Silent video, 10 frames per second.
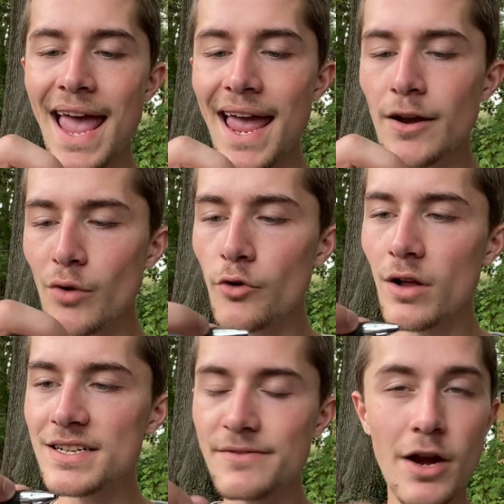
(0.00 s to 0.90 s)
And
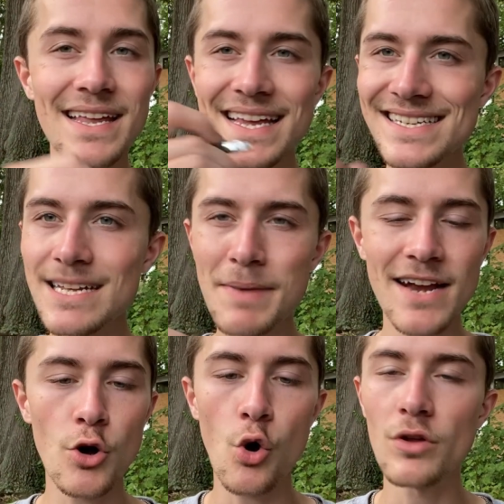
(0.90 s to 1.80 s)
overall, it's a very easy
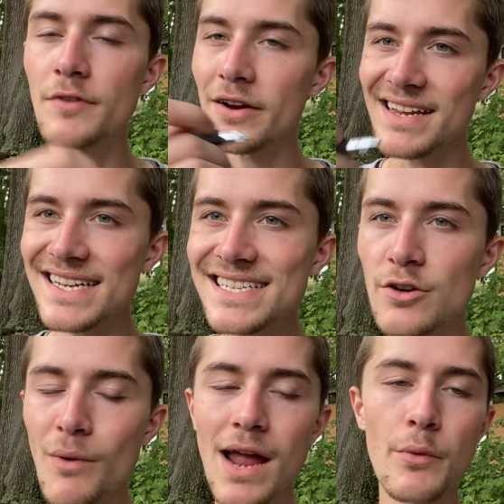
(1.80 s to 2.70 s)
pen to hold, very easy
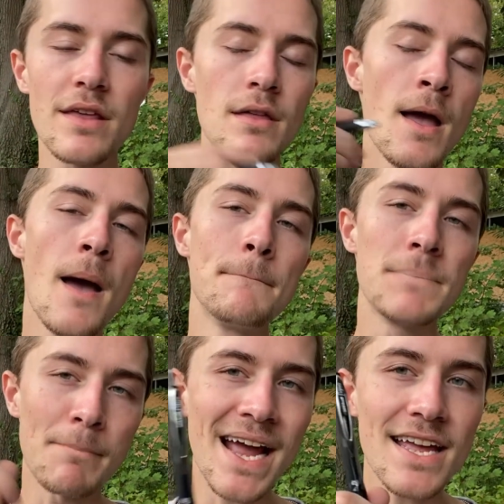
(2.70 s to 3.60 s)
to write with.
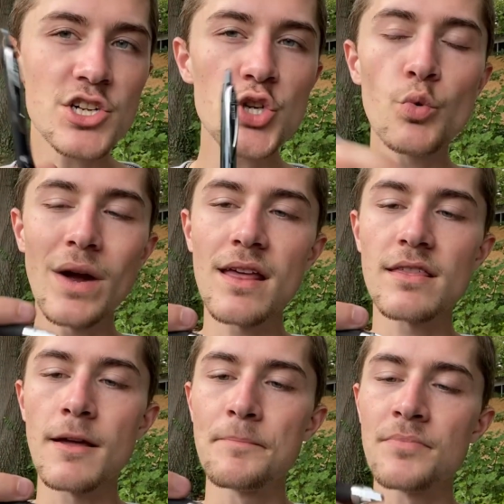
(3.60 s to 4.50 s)
But my issue
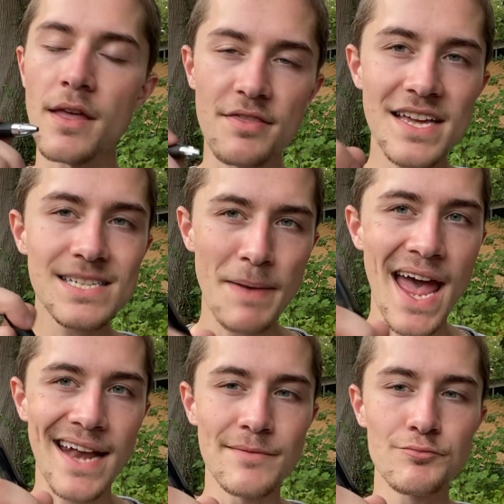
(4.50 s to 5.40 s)
with this
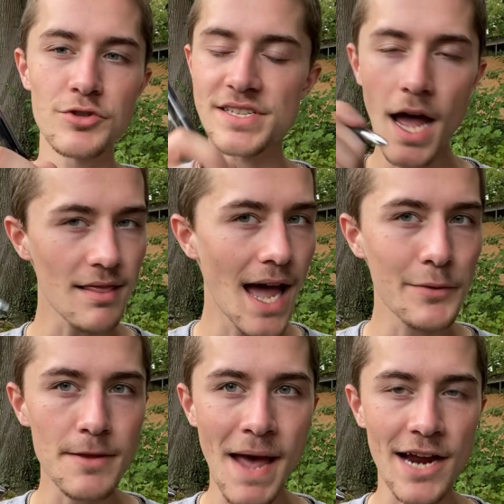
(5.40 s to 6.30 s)
pen does not lie
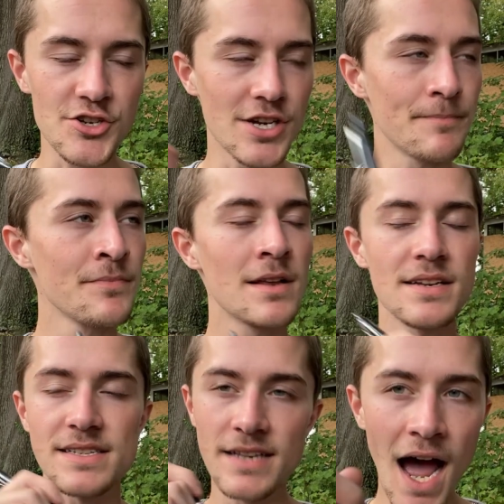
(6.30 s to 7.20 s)
with the packaging,
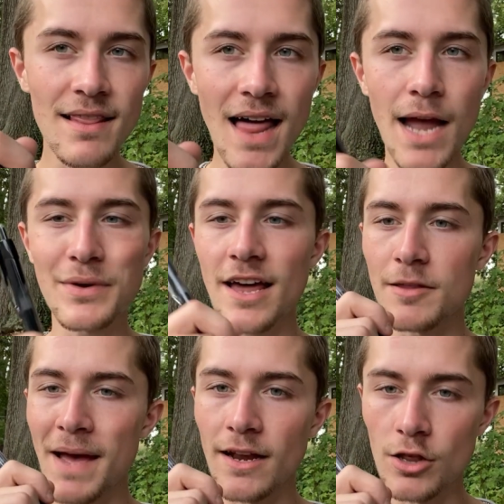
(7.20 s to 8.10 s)
does not lie with how the
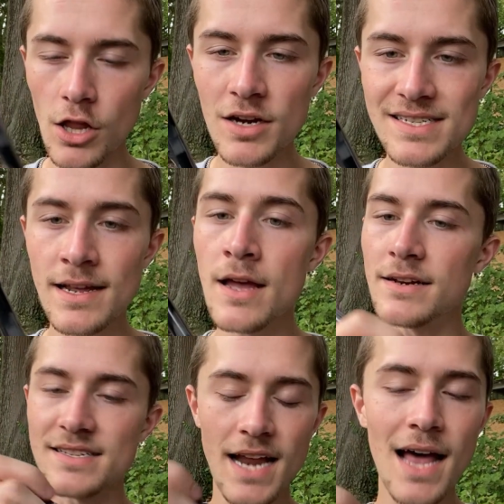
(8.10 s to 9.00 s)
pen looks,
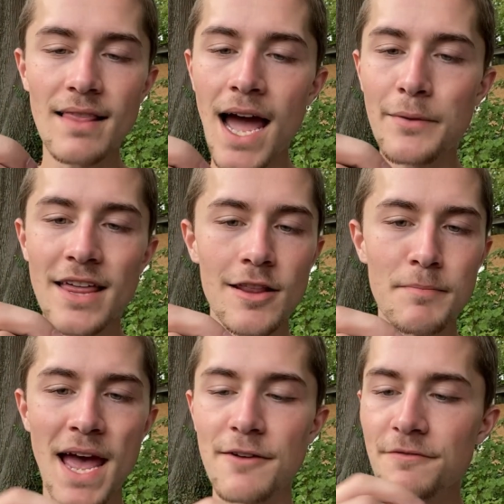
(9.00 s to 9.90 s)
does not lie with how the
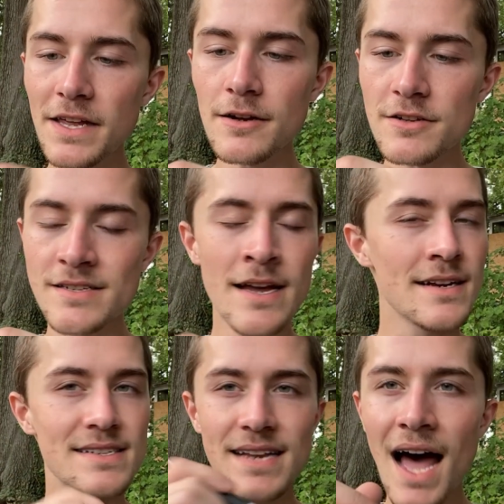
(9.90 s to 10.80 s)
pen feels,
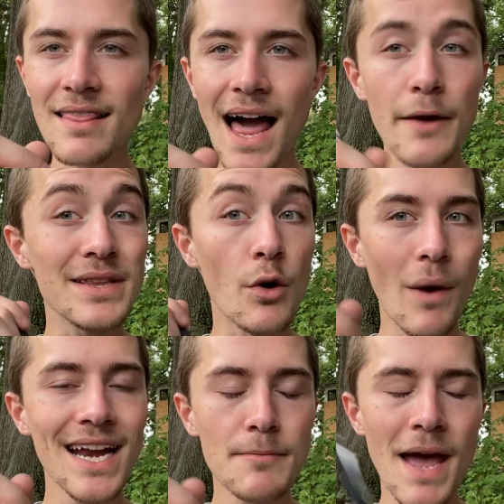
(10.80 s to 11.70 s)
does not lie with the
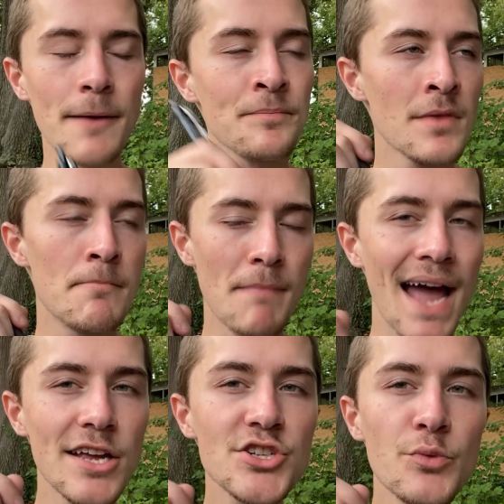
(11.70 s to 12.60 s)
weight of the pen.
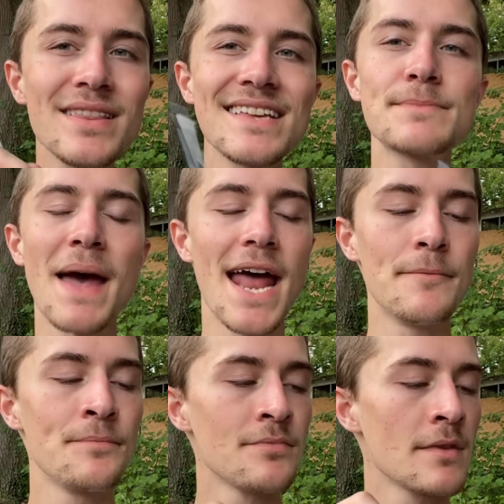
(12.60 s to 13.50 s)
My issue with this
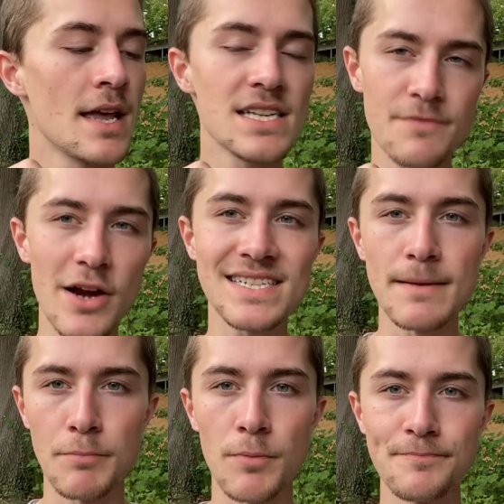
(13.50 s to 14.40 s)
pen is very
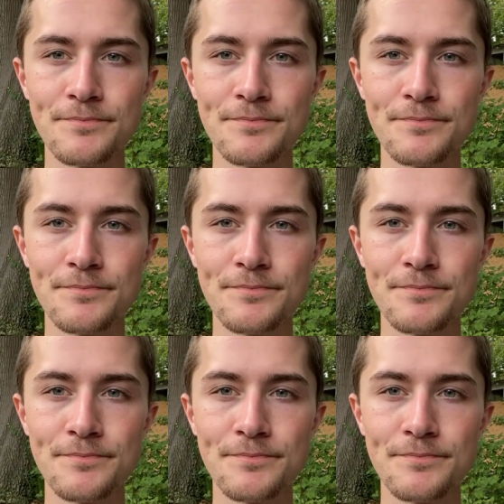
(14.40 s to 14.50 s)
simple.